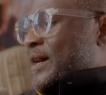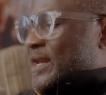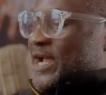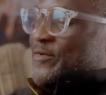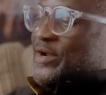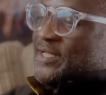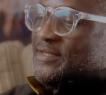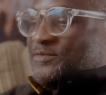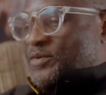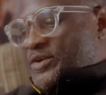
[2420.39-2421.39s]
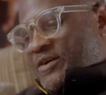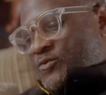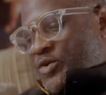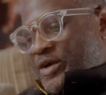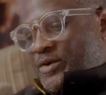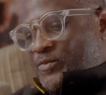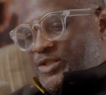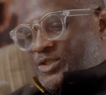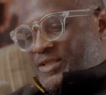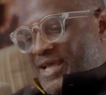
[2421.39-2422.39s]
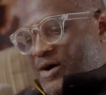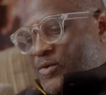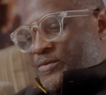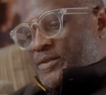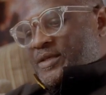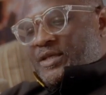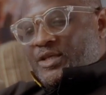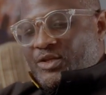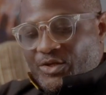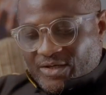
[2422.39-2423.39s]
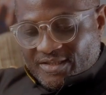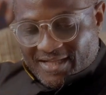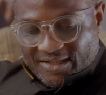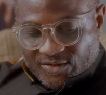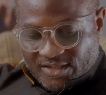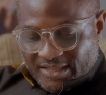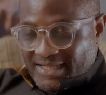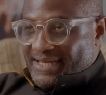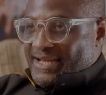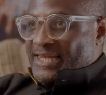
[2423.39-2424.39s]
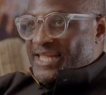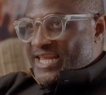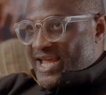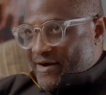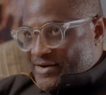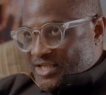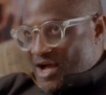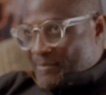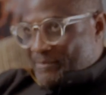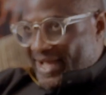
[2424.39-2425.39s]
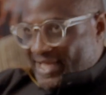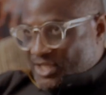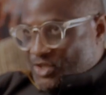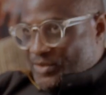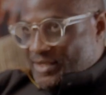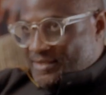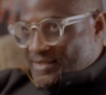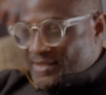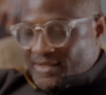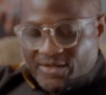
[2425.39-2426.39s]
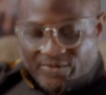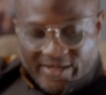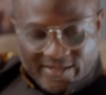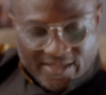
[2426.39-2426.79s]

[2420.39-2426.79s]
And I created this body of work which now, you can start to see the linearity come back into it, right?